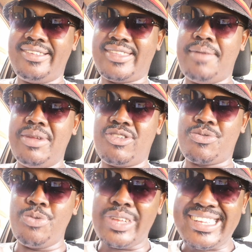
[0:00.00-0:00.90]

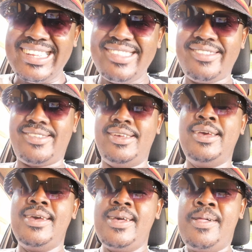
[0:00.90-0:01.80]
established routines,
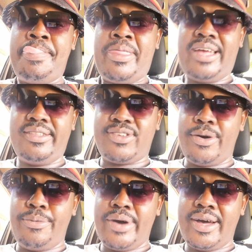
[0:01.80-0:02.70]
and
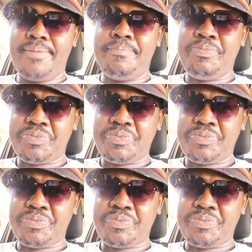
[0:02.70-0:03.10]
so.